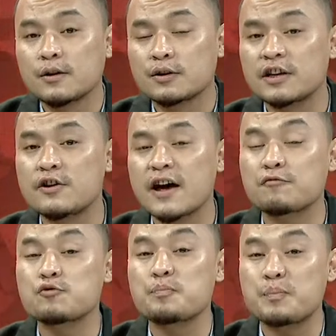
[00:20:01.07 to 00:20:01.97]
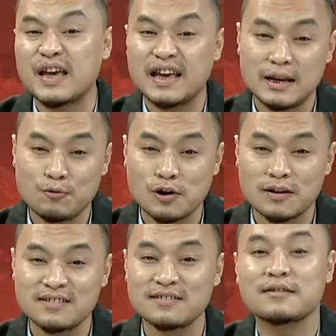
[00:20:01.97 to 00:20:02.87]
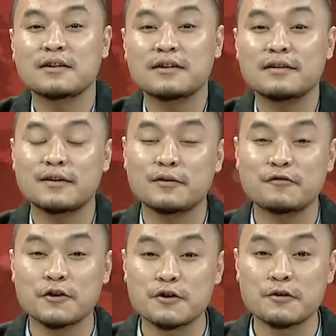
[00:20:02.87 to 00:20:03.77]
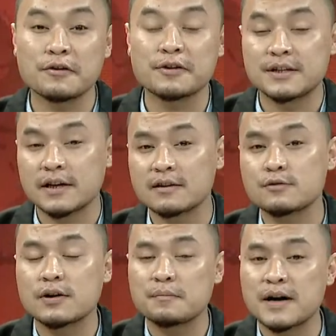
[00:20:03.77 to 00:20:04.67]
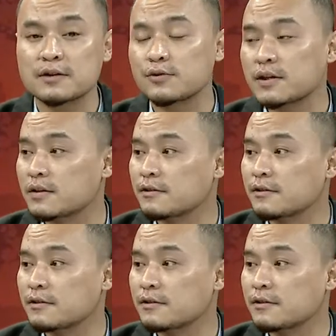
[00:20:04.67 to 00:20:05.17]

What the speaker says: did you have to pay anyone for your ticket to come back to India?